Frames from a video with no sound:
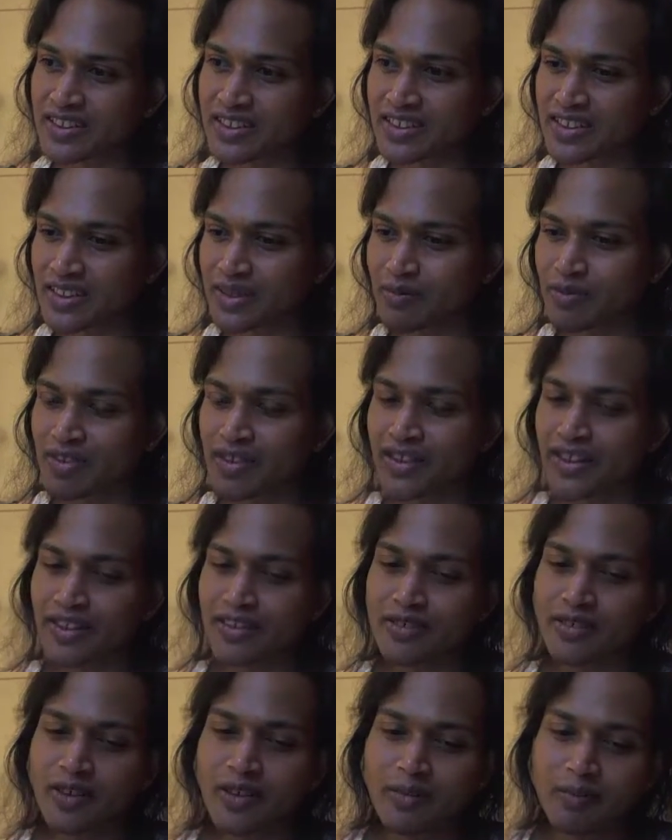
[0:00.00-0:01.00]
It seems like
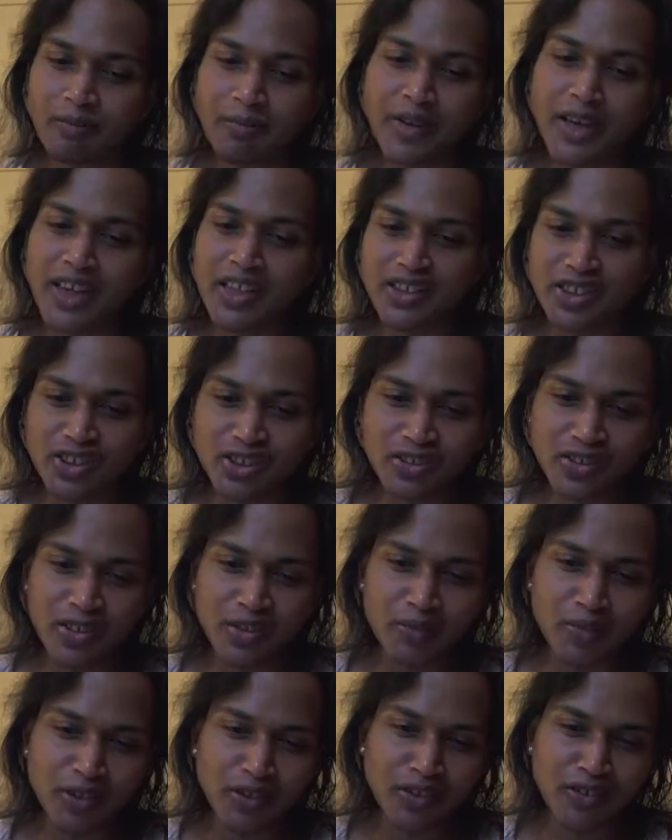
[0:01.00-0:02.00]
it's all
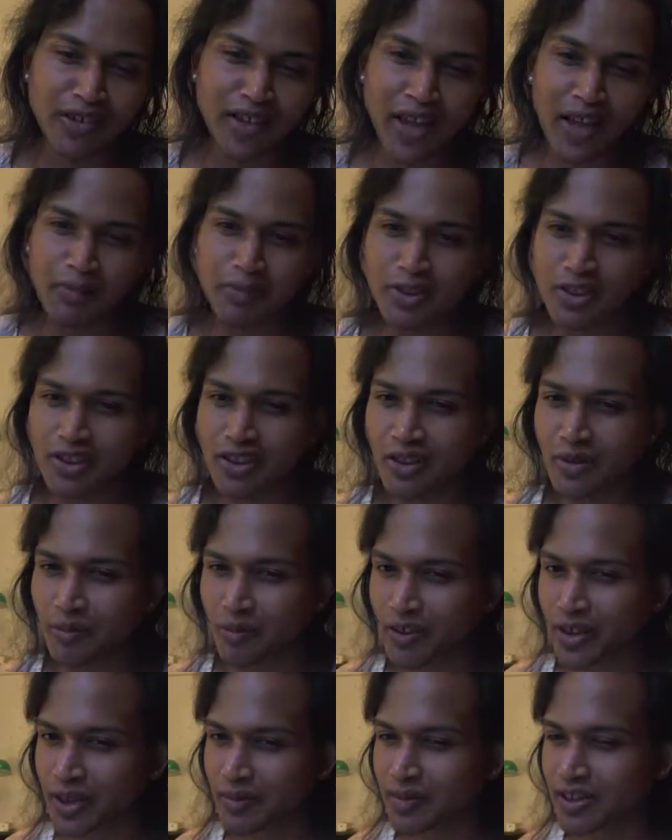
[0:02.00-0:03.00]
mainstream, but on Amazon
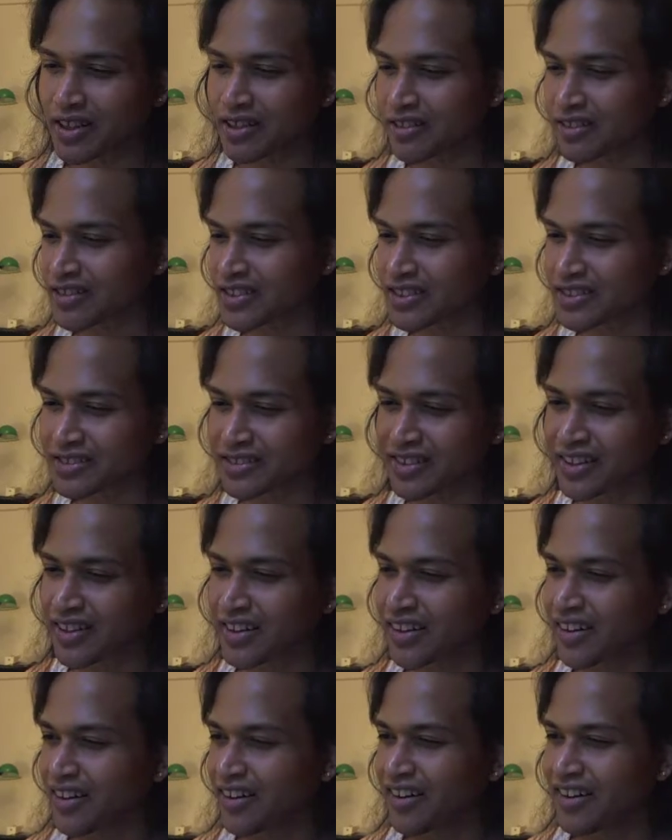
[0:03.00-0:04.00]
Prime, you get all these
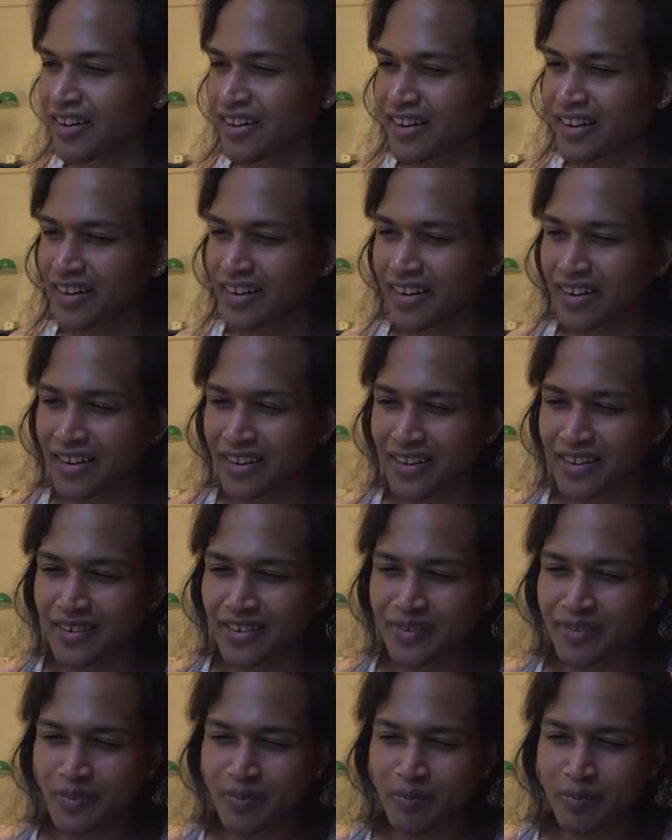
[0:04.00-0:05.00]
like
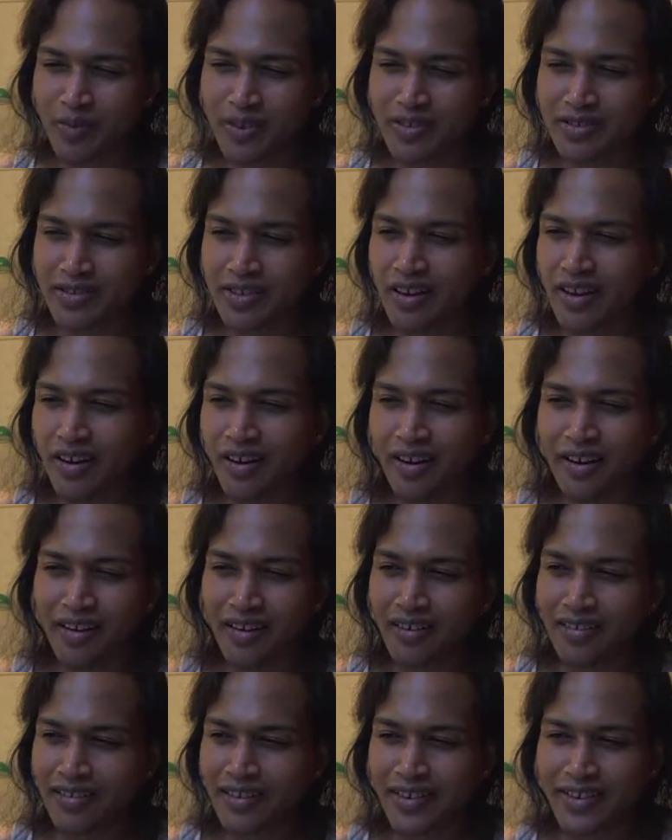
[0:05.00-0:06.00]

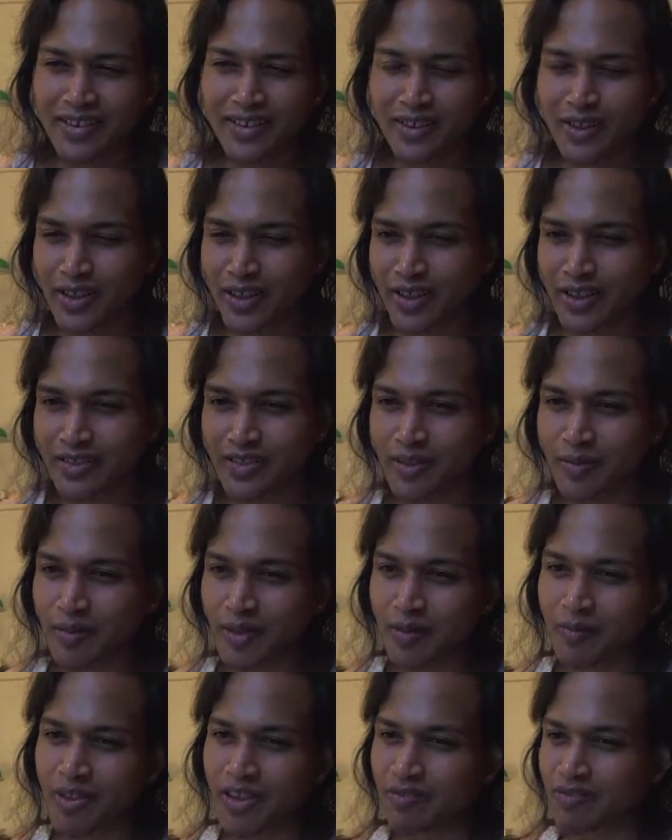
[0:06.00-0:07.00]
bizarre, like some
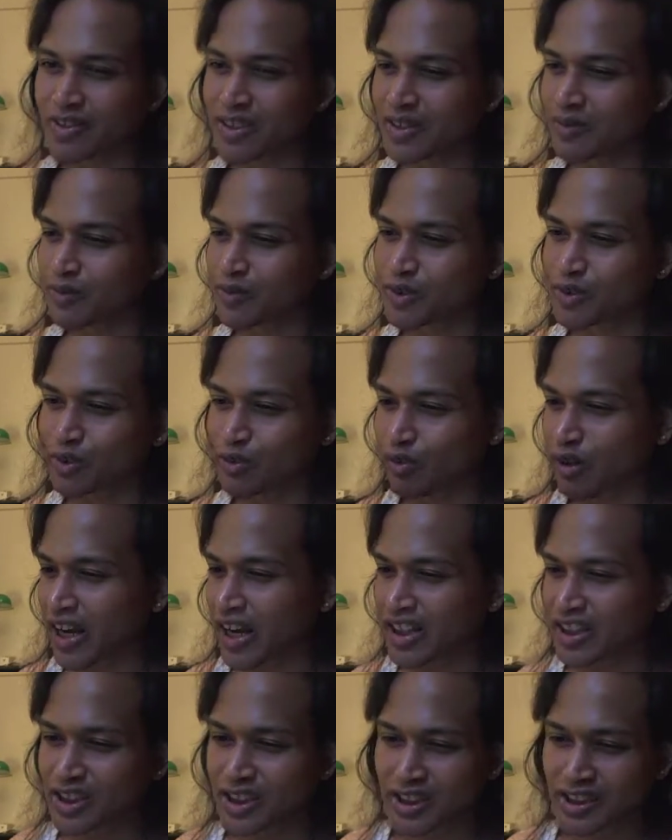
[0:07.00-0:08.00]
of them even seem
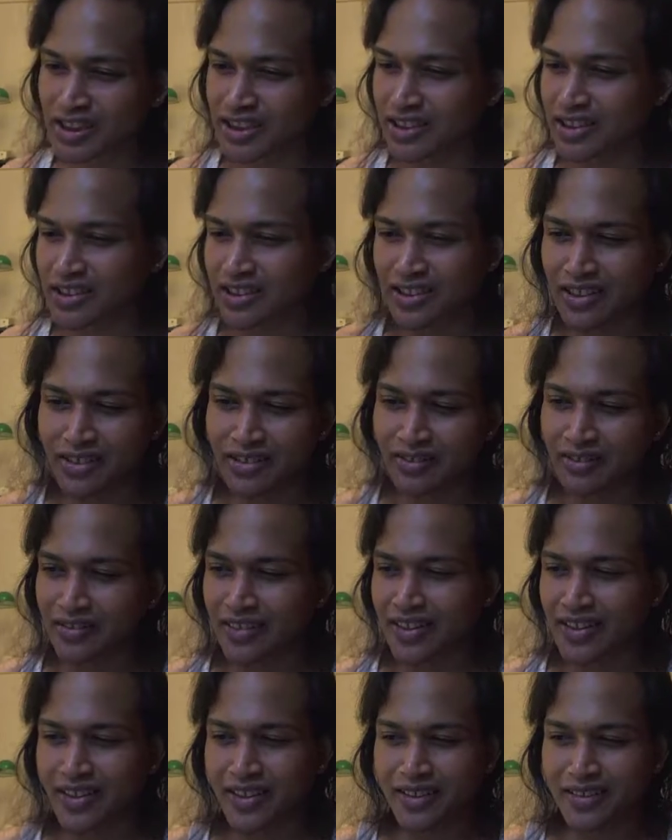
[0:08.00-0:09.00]
trashy, you know,
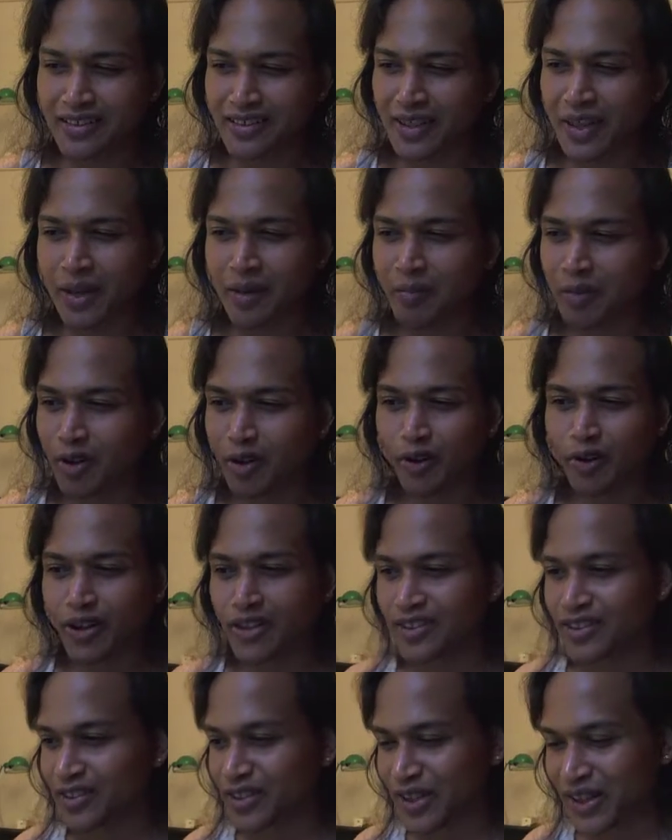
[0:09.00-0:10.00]
like
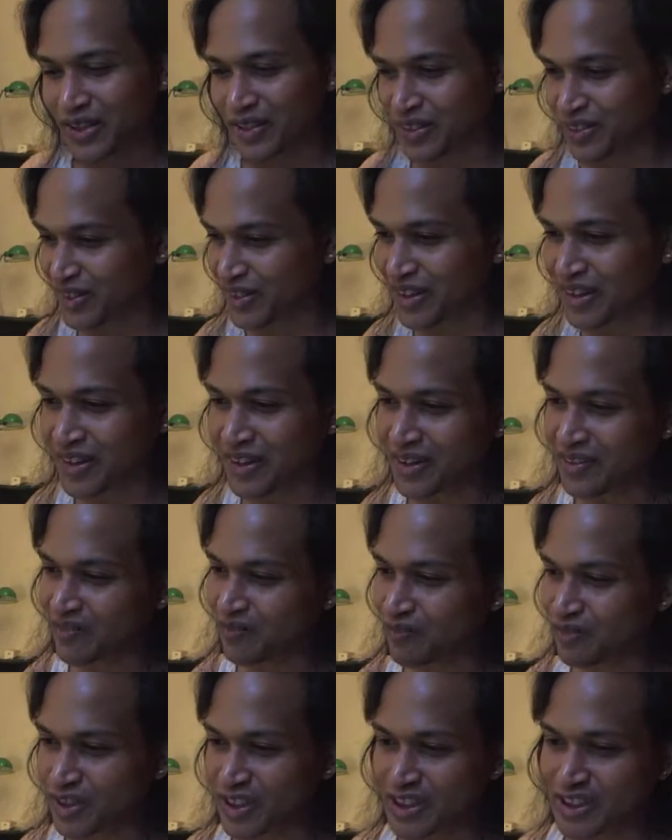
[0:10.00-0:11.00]
tabloid
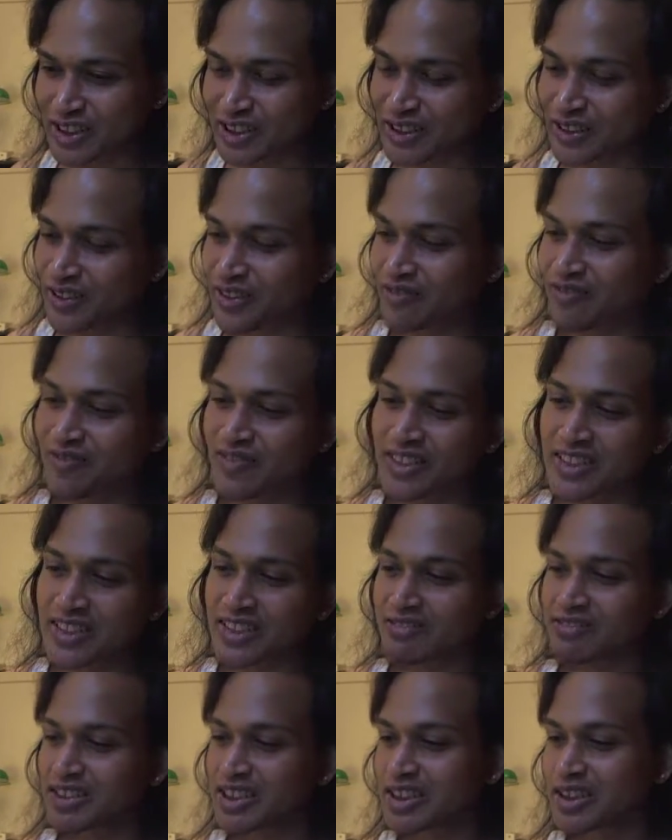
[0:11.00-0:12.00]
version of
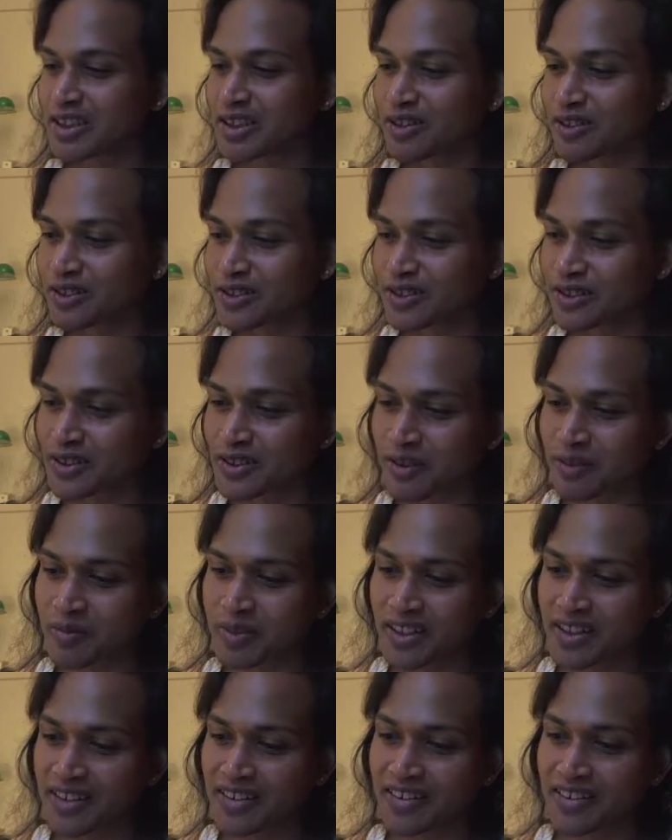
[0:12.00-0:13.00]
TV shows or
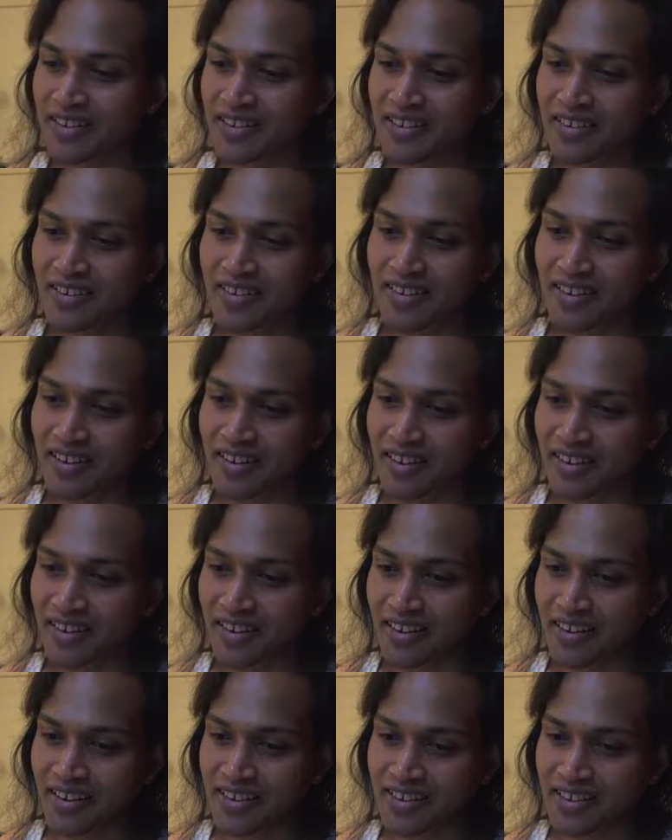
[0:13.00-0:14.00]
something.
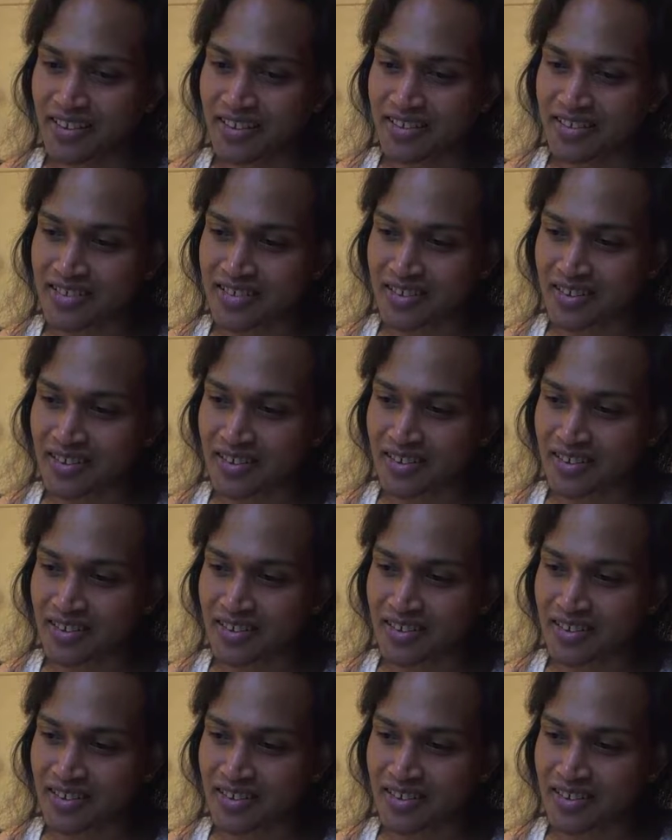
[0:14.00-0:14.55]
And